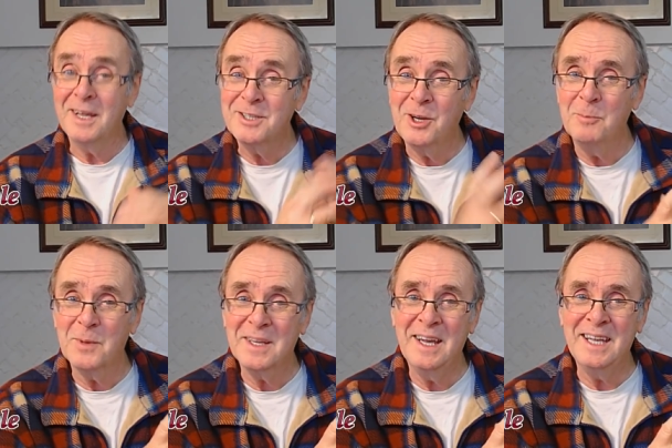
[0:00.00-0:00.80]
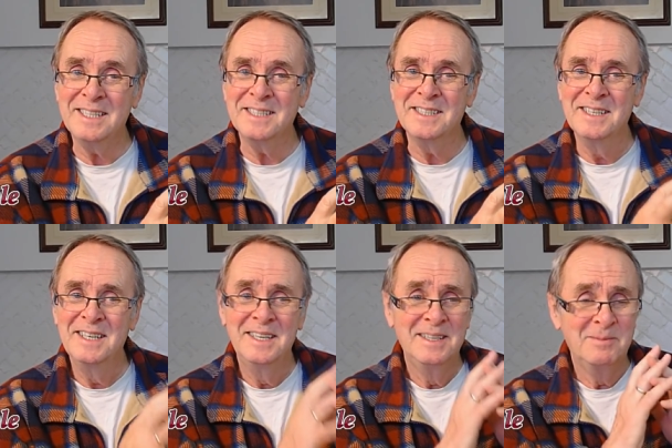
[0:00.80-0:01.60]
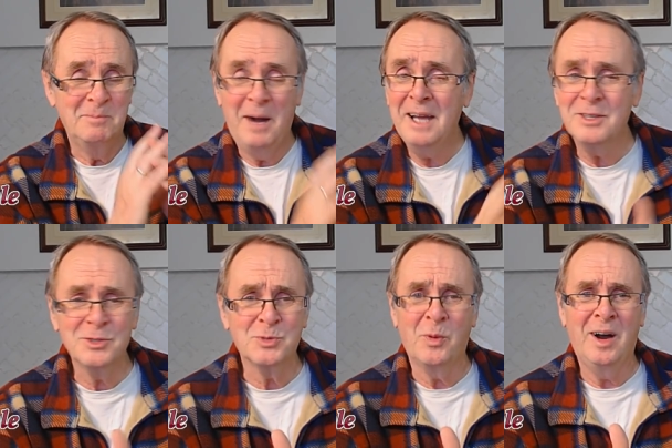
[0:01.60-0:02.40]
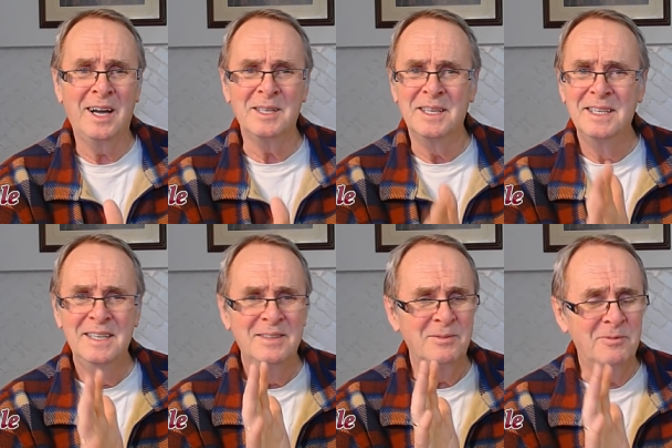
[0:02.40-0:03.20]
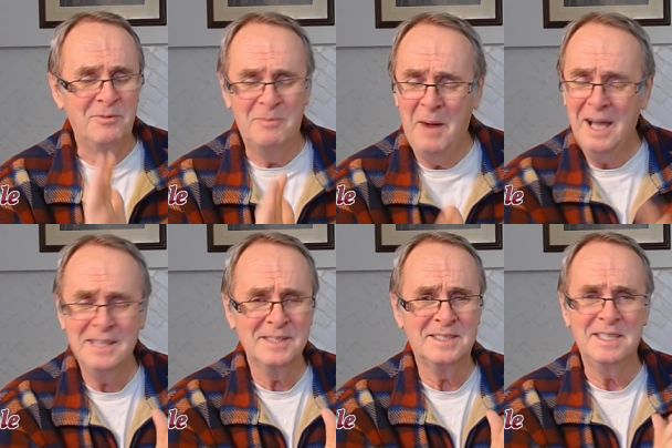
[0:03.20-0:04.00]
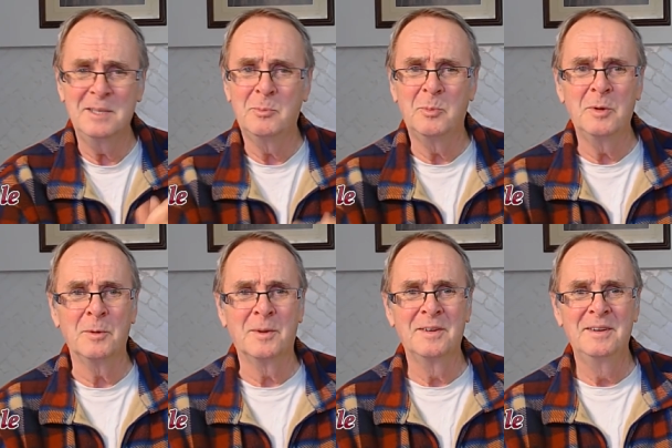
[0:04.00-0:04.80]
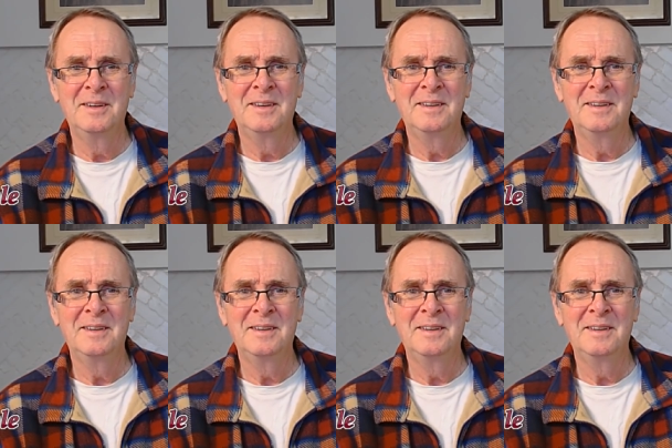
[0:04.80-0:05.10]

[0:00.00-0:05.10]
That complicated, miles wide, miles deep book